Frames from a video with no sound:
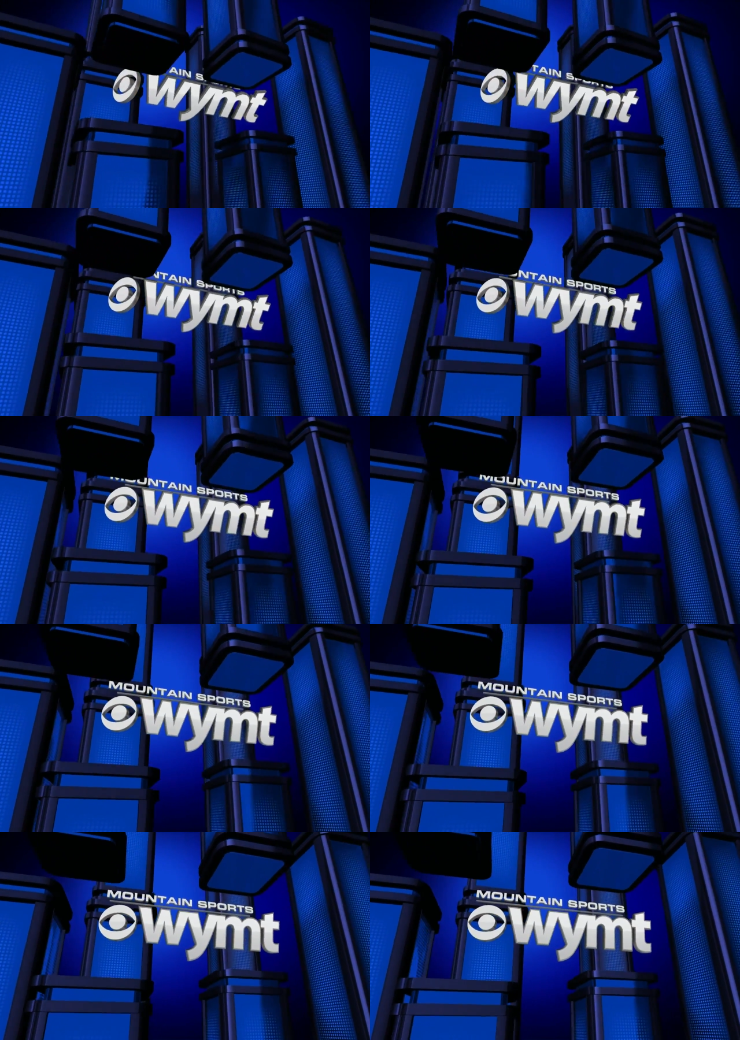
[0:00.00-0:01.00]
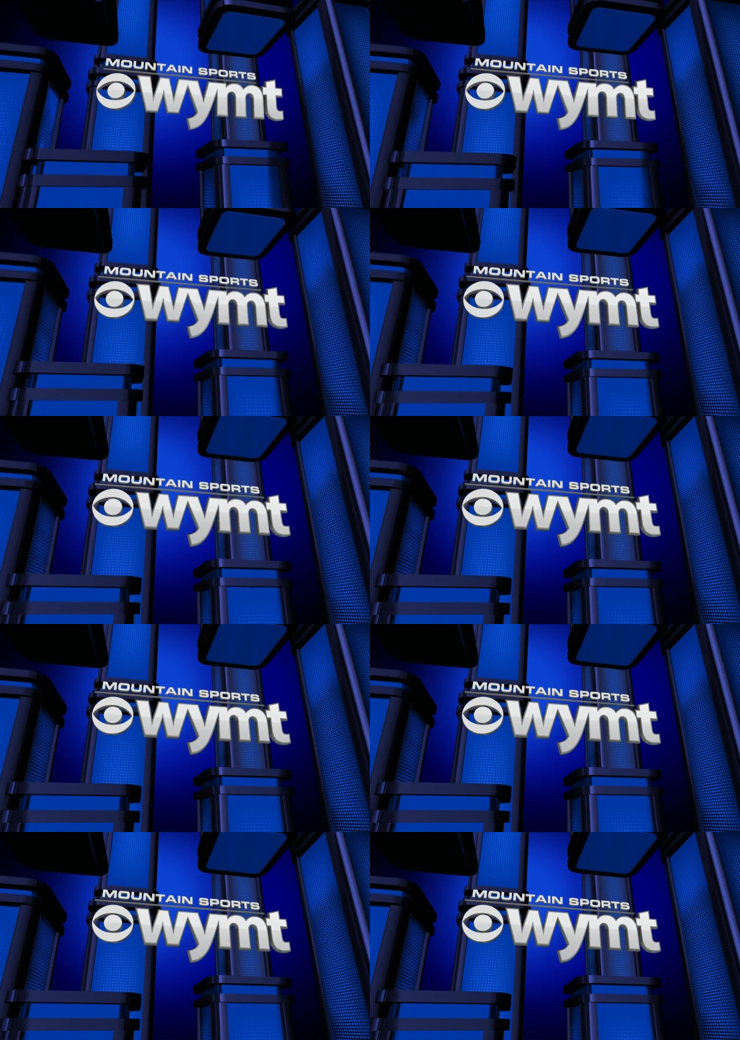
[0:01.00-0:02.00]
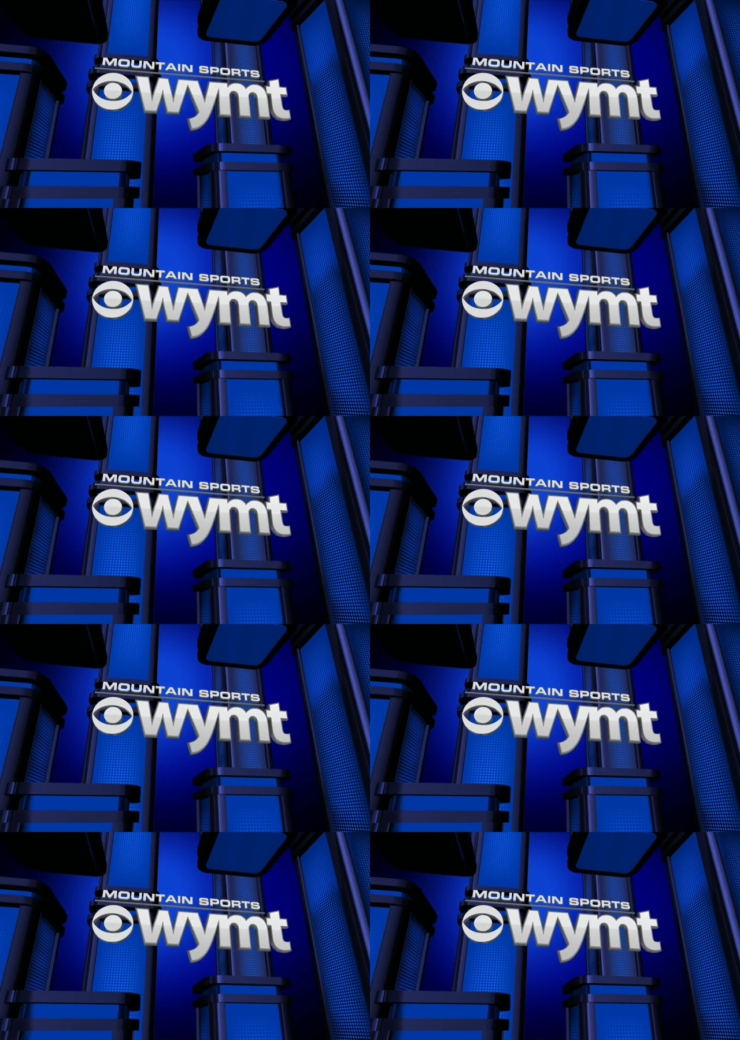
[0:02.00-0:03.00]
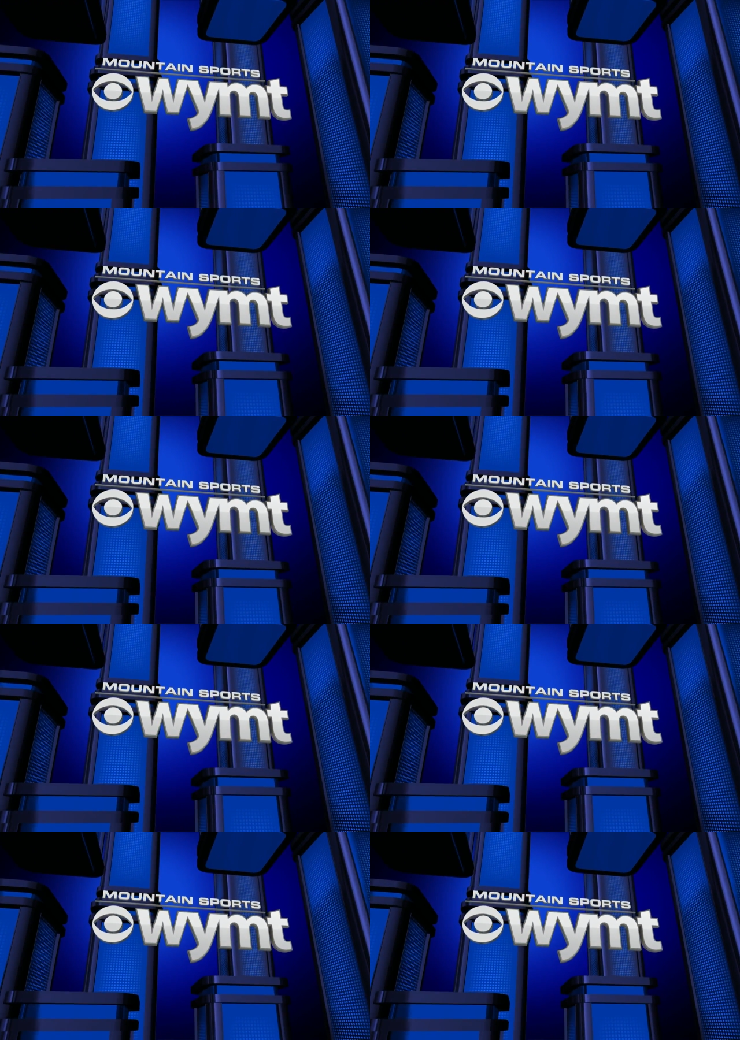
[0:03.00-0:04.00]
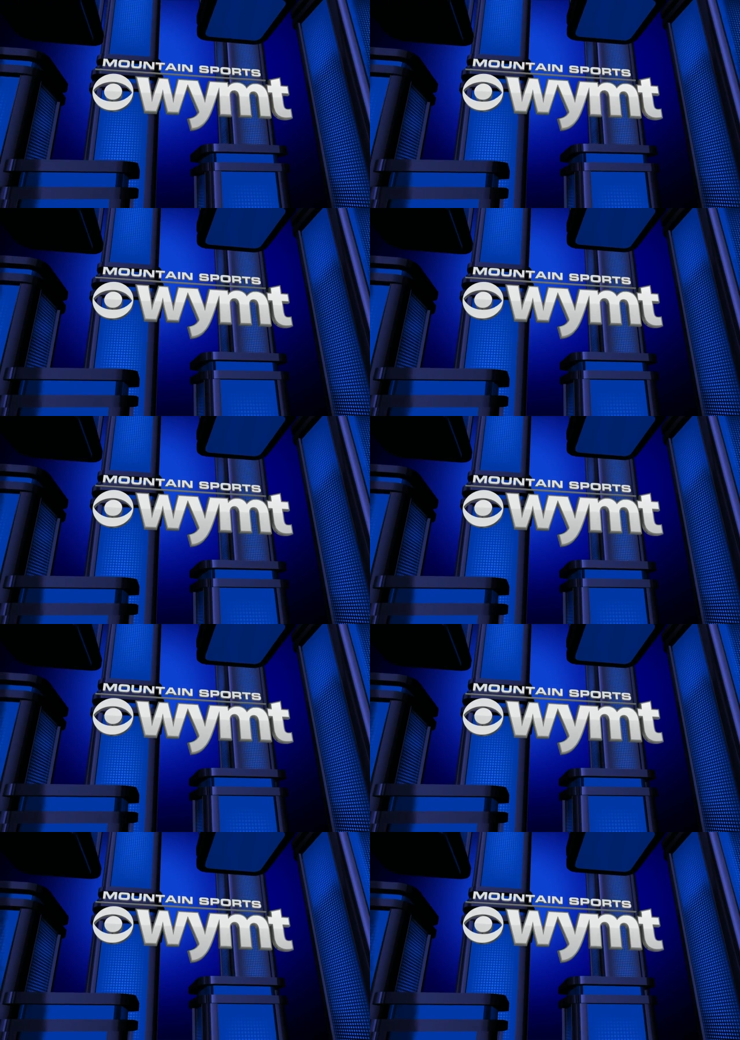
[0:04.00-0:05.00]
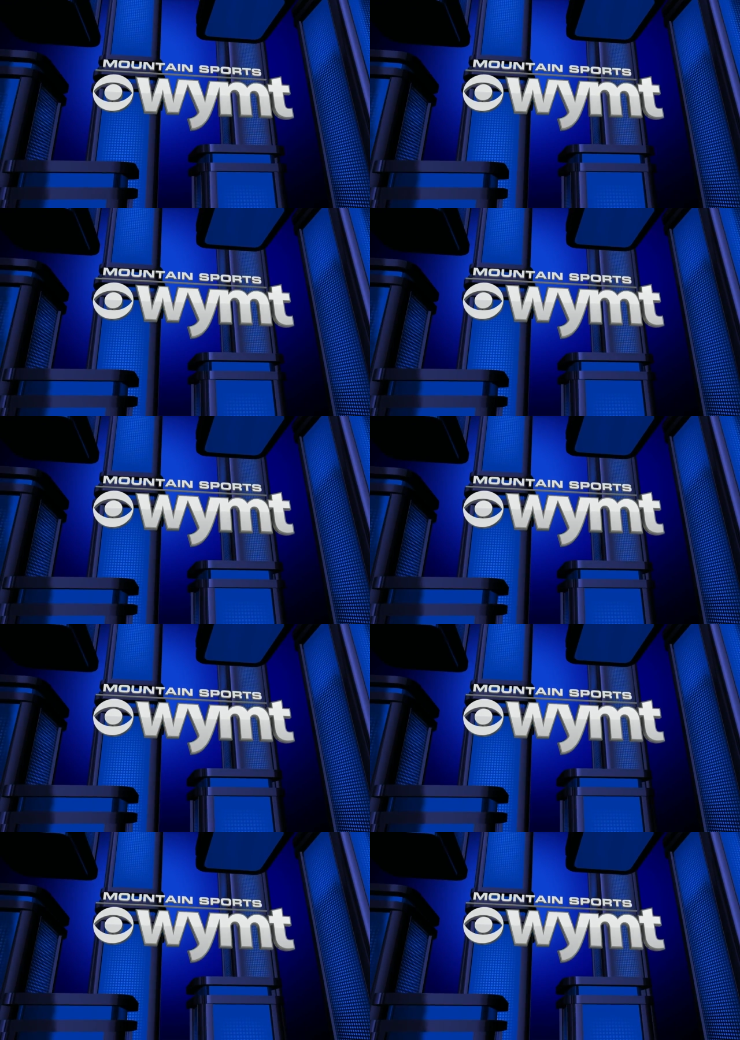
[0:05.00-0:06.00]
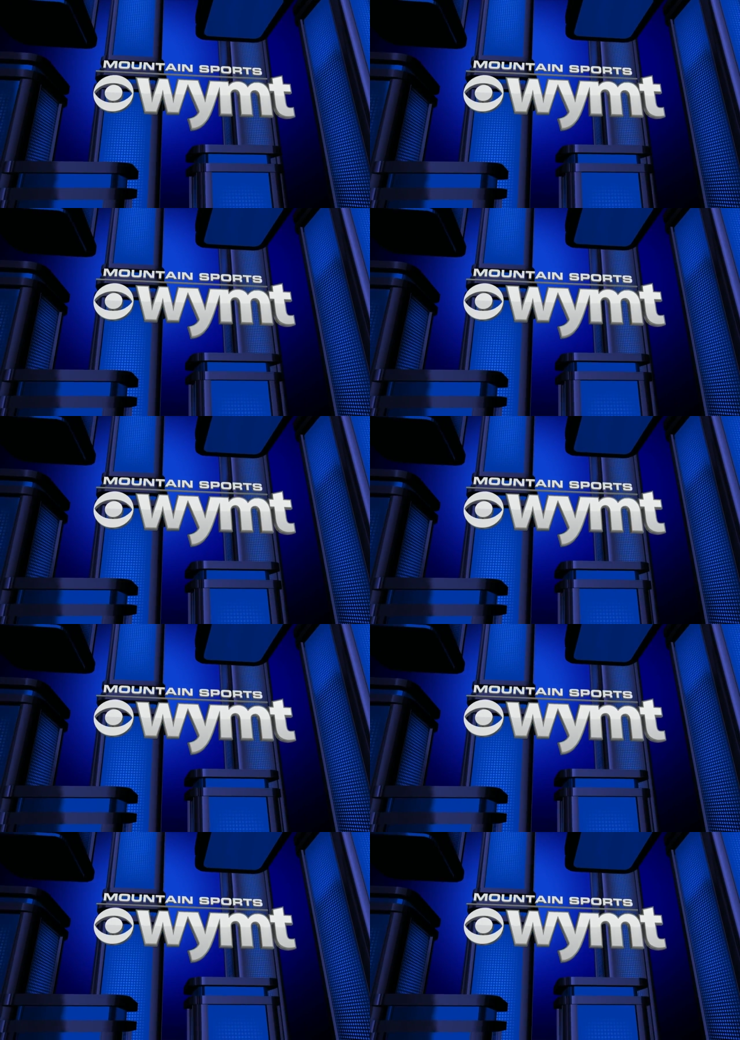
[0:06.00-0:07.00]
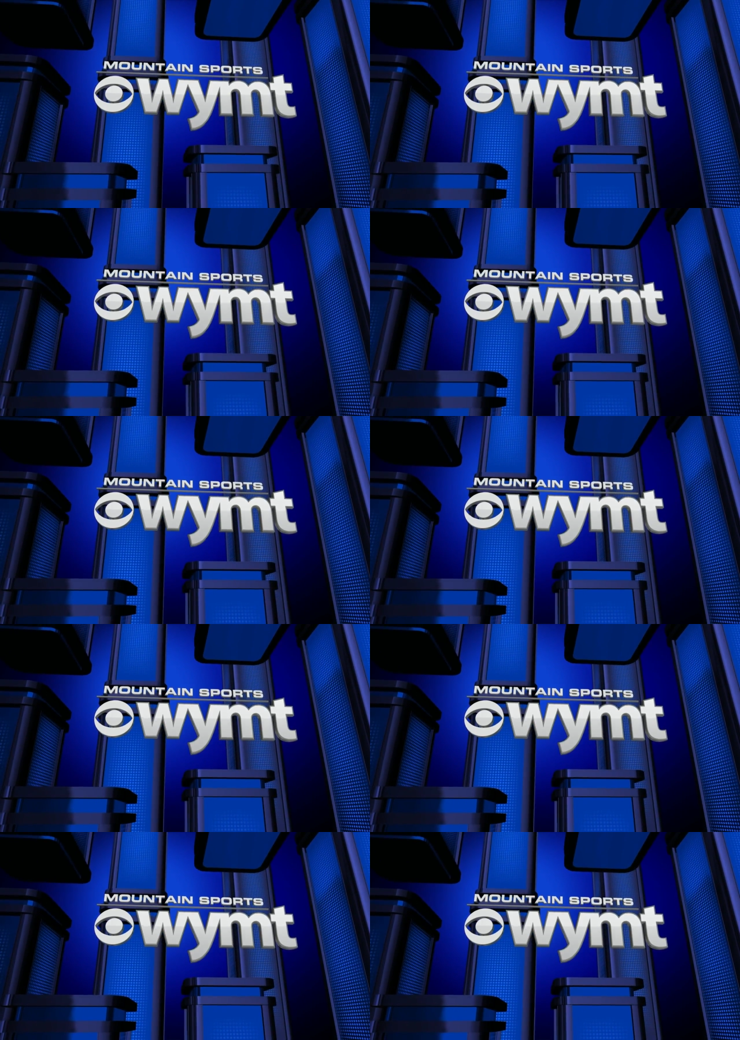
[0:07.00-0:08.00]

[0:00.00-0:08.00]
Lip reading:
Nobody's mouth can be seen.